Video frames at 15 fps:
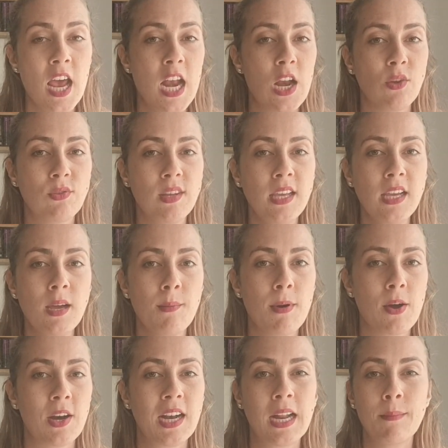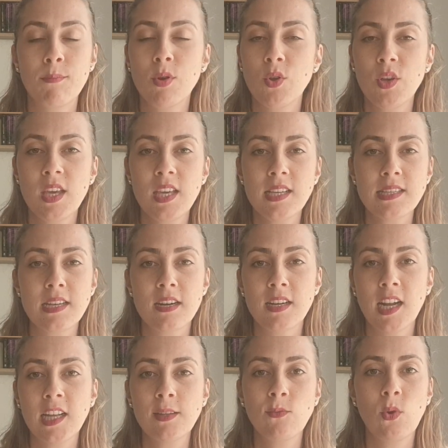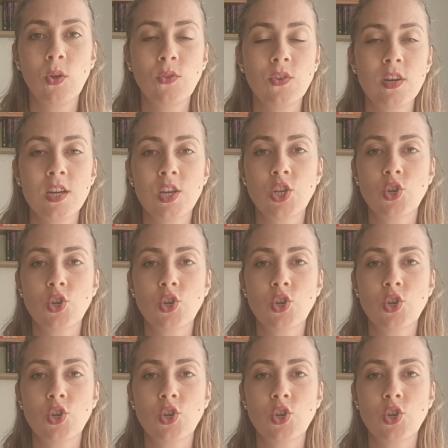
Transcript: Now think about it. Employees are not wondering,